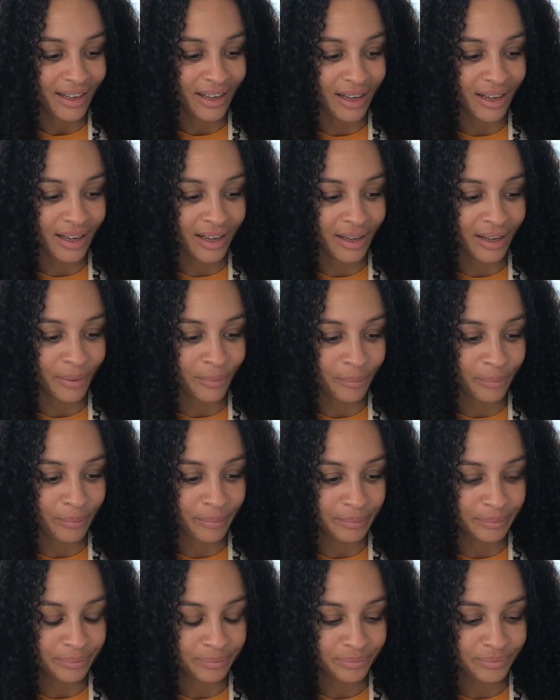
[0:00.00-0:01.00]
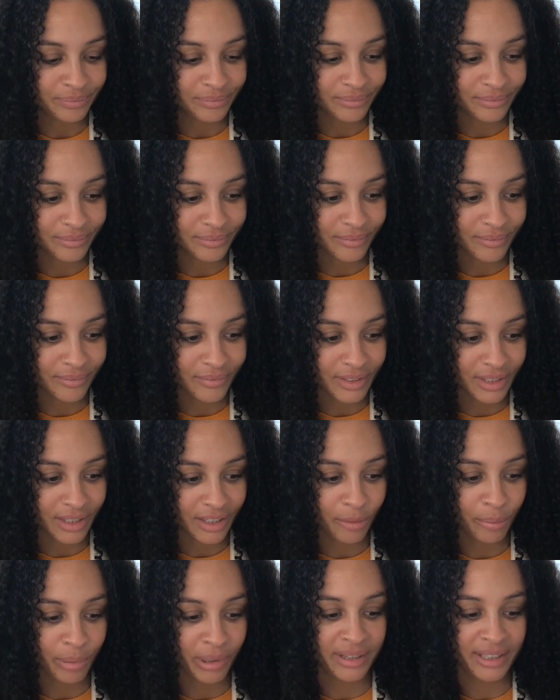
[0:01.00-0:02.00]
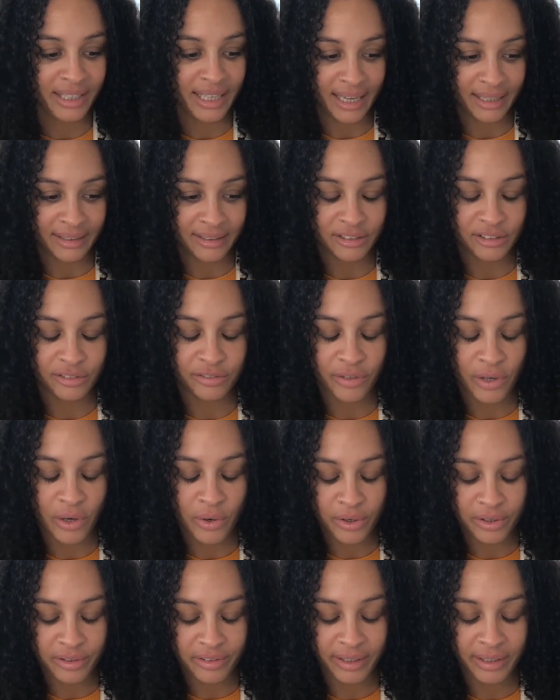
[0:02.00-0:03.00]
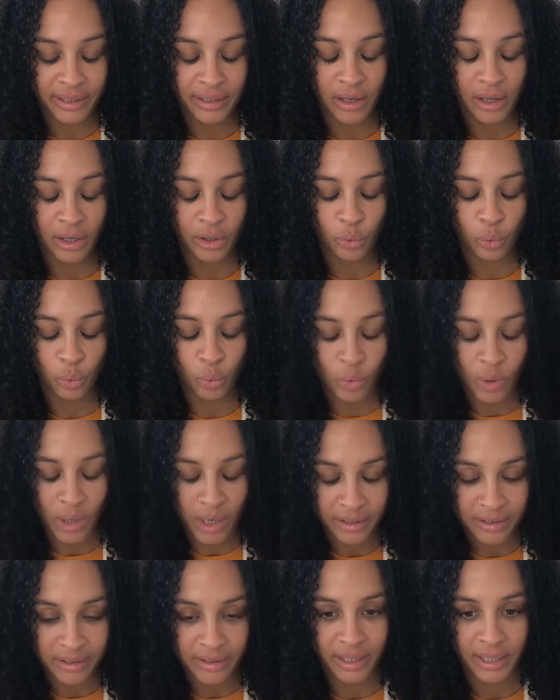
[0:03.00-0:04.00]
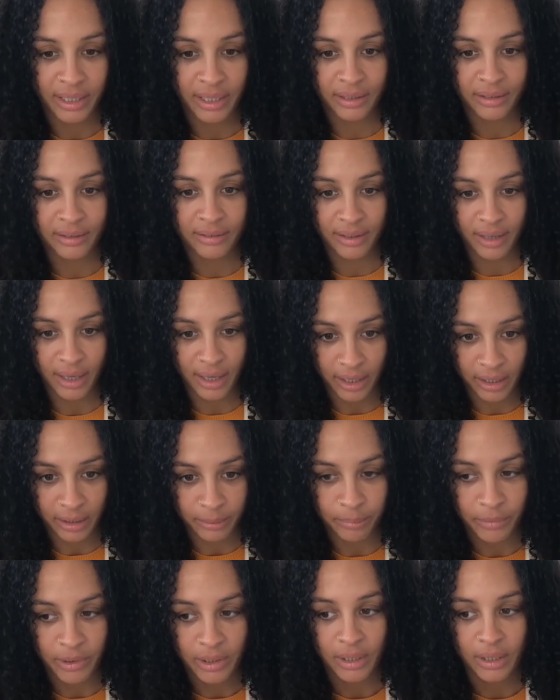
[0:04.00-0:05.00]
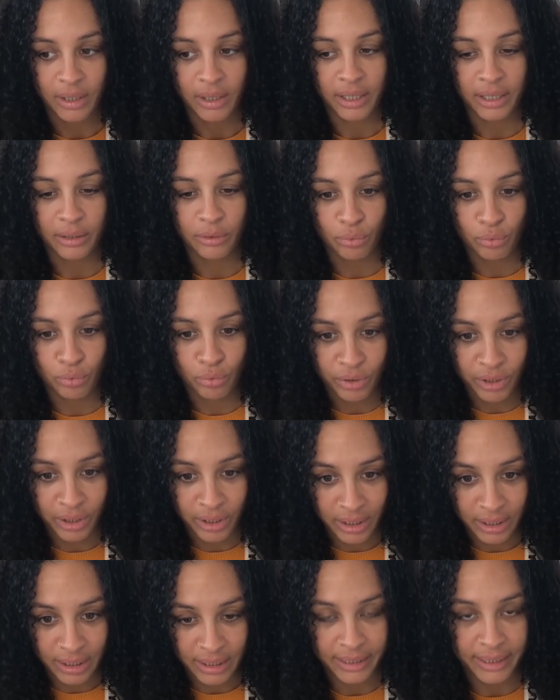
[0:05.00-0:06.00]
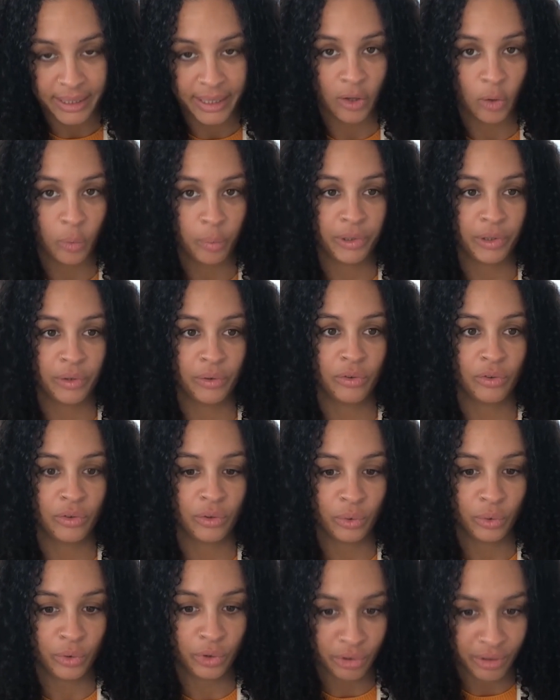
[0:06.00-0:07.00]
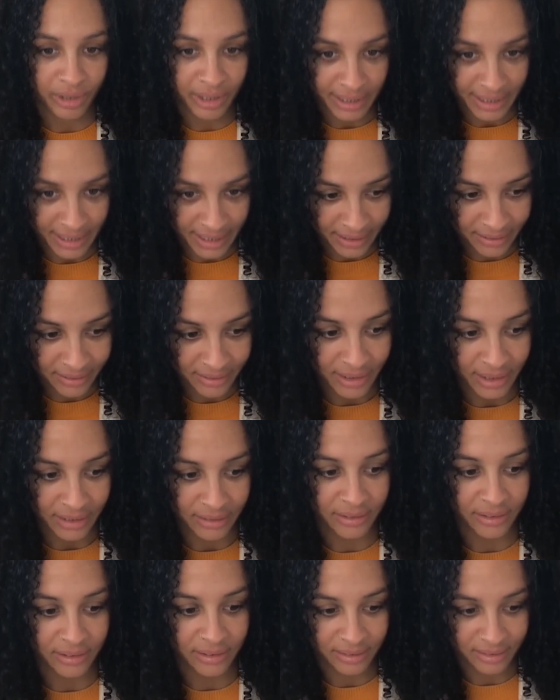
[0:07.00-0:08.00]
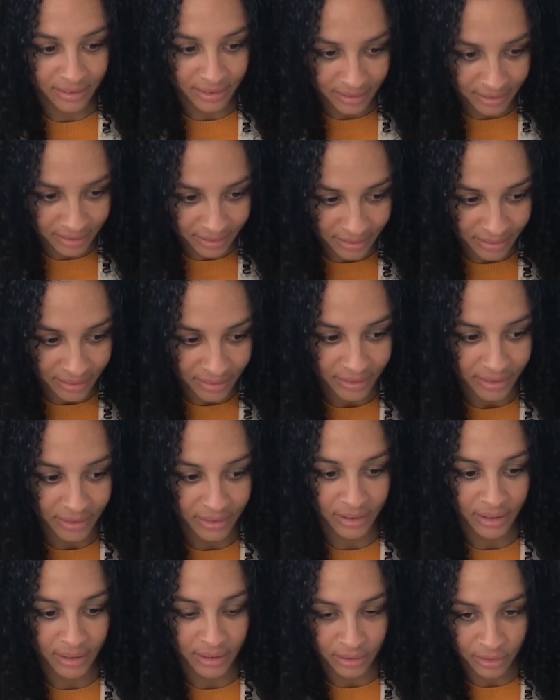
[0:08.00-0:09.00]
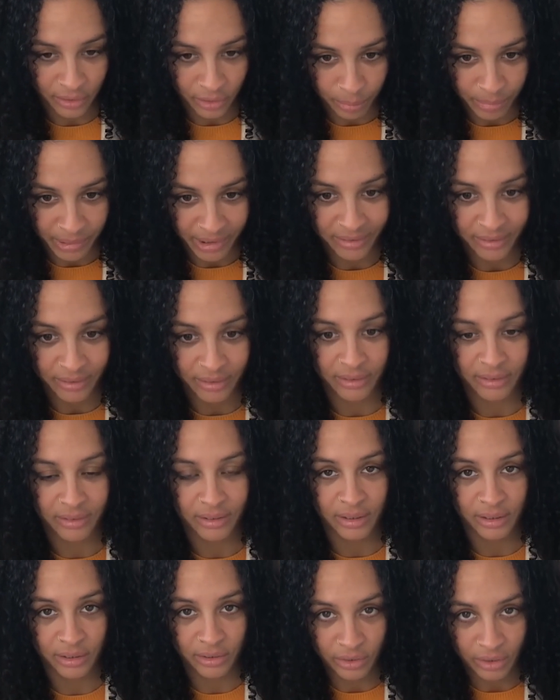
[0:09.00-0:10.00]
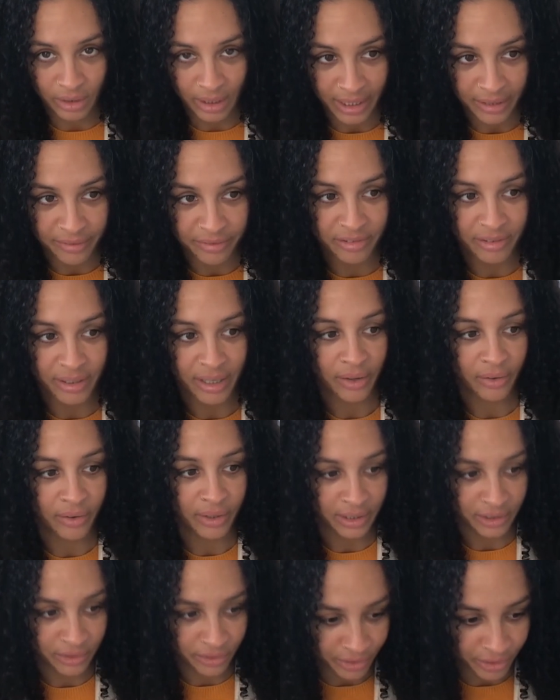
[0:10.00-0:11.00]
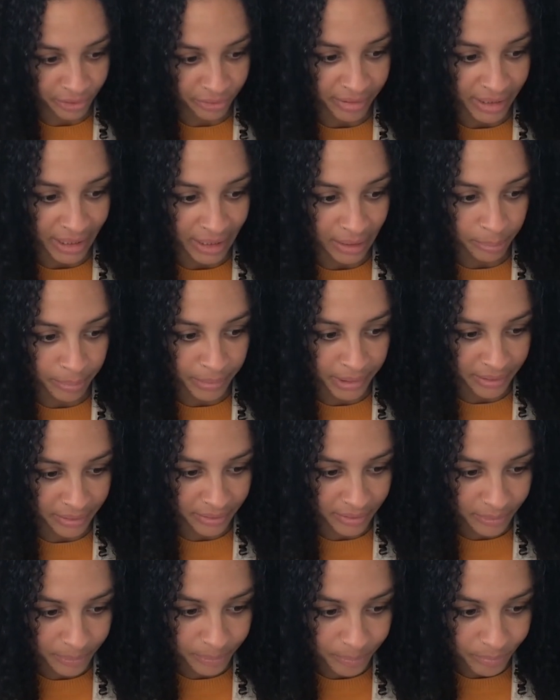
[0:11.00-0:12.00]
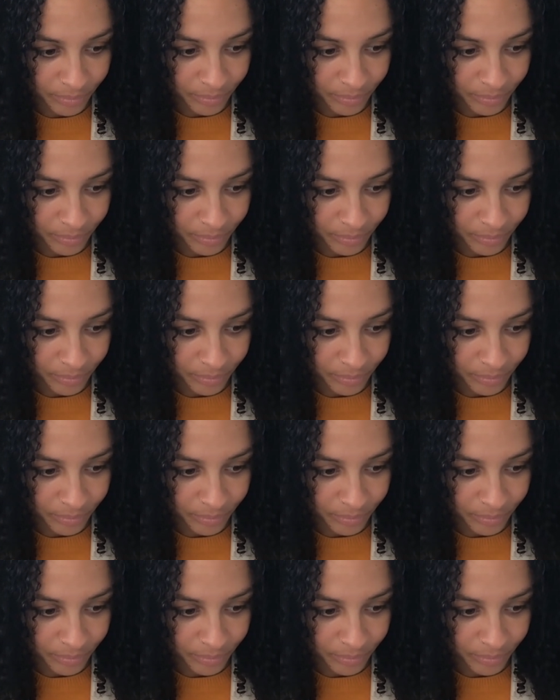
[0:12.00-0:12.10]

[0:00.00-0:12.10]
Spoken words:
But yeah, this focusing on one thing at a time can really help you to create that consistency in your business, in your lifestyle, in your development.